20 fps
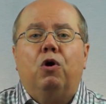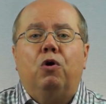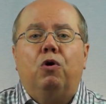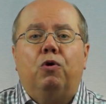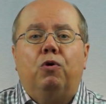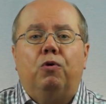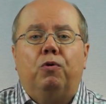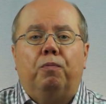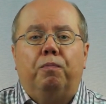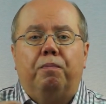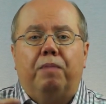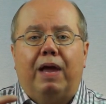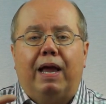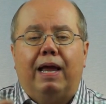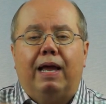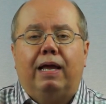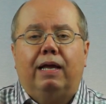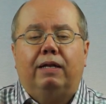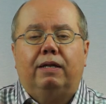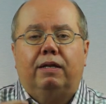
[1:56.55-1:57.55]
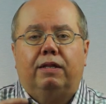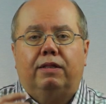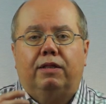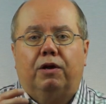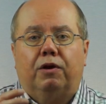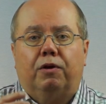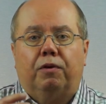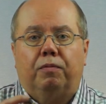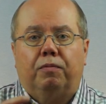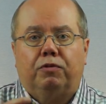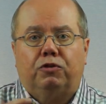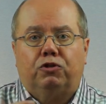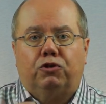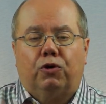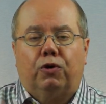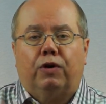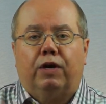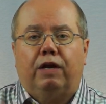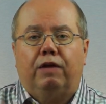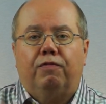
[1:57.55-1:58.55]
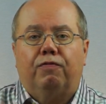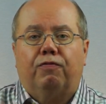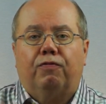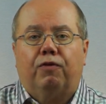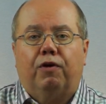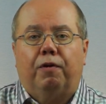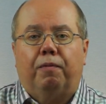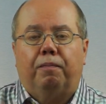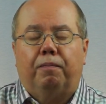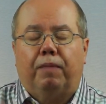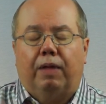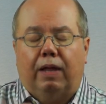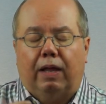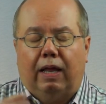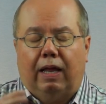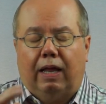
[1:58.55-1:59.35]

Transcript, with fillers: who made their journey from